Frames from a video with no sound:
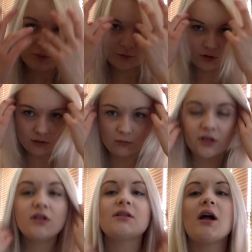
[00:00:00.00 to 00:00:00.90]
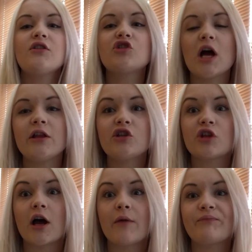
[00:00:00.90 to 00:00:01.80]
But when you start to challenge
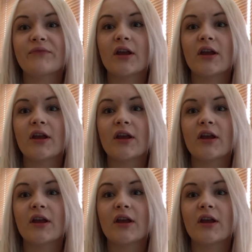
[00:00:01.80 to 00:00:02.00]
that